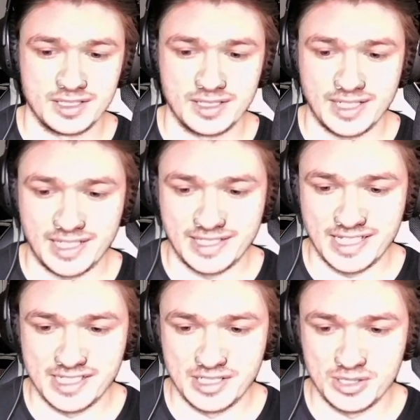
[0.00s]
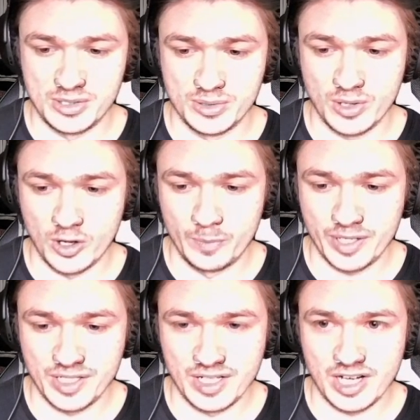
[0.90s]
And then you
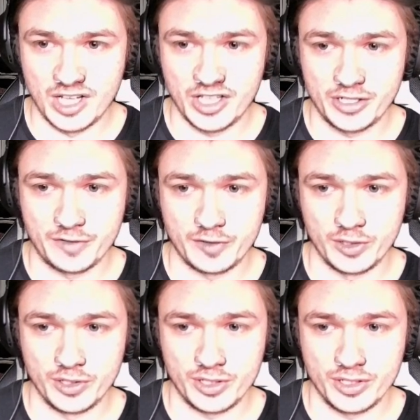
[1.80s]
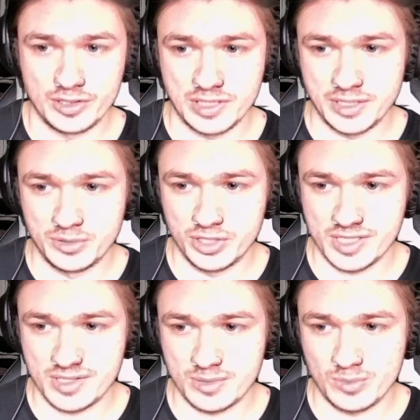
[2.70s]
open another folder and you
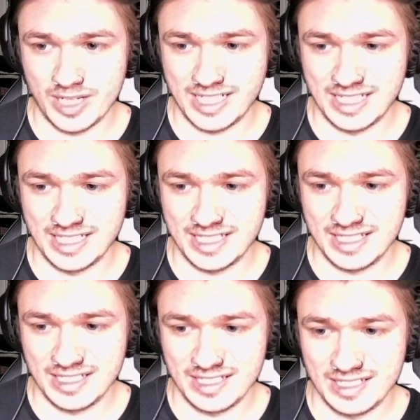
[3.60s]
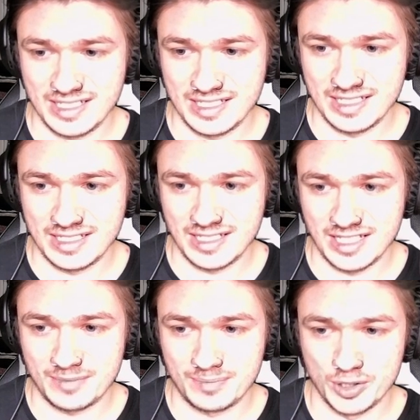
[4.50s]
just right click
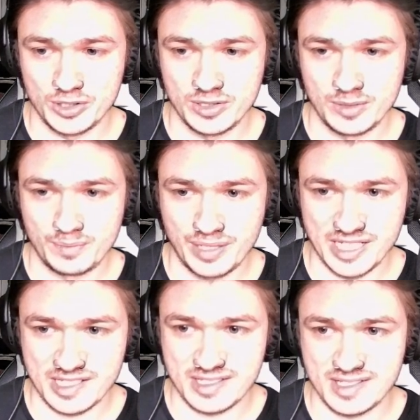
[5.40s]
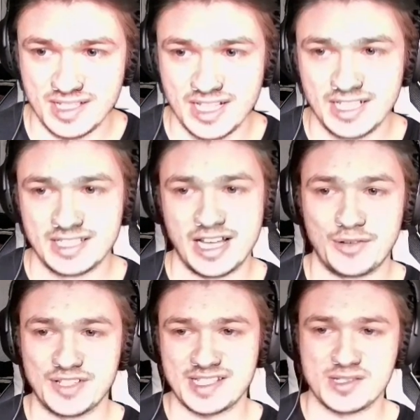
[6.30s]
and put pastes. Now
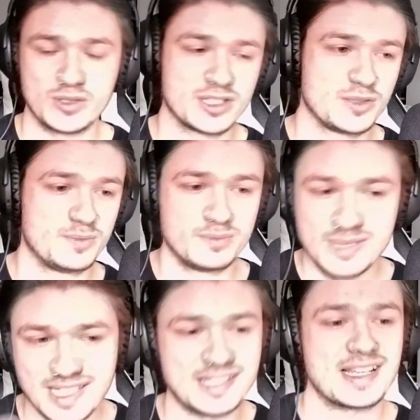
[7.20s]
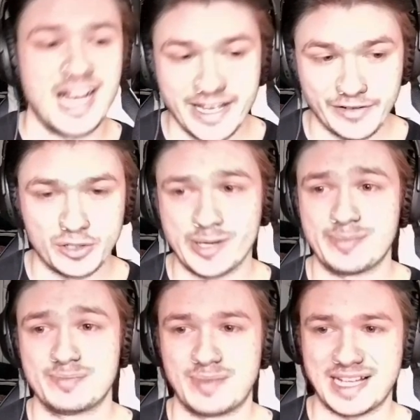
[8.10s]
this is going to, since I already
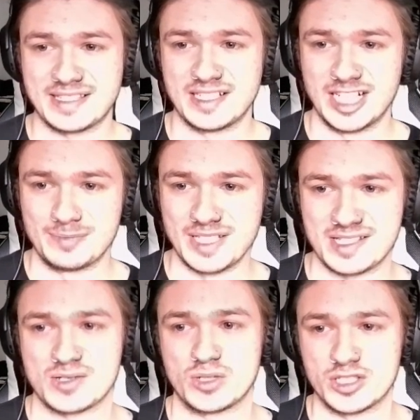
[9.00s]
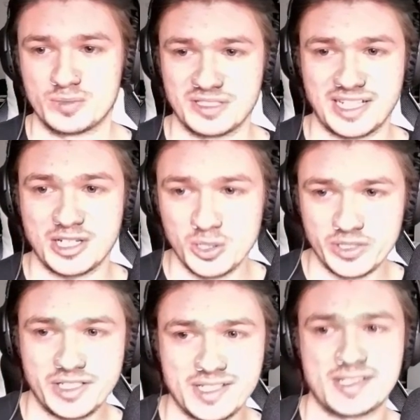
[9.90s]
backed it up, this is going to be like, oh,
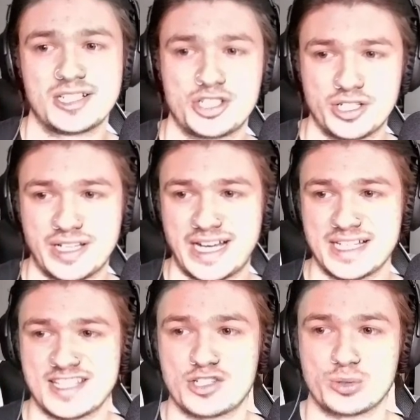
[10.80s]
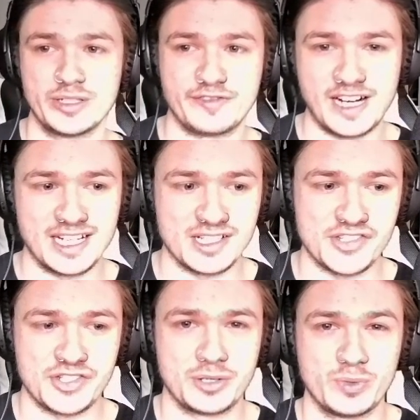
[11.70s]
the destination has 3
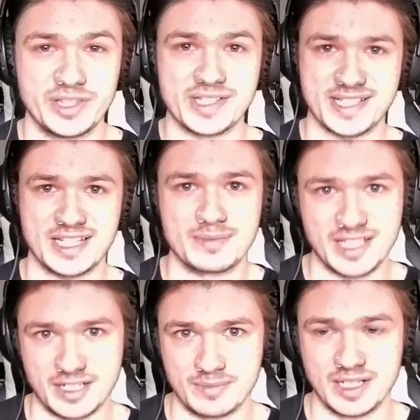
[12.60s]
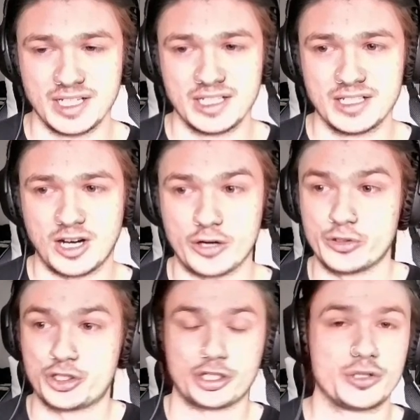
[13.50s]
files with the same name. Are you
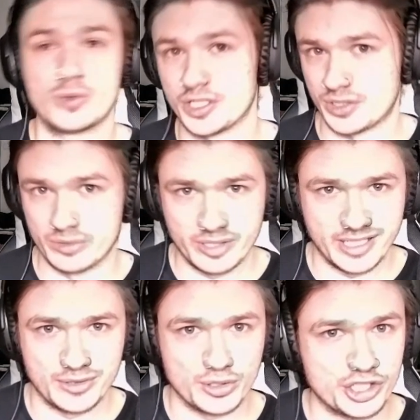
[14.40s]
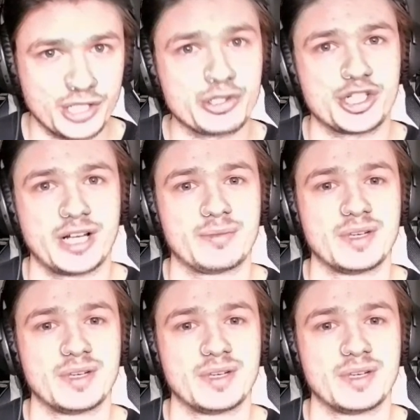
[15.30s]
sure you want to interchange them?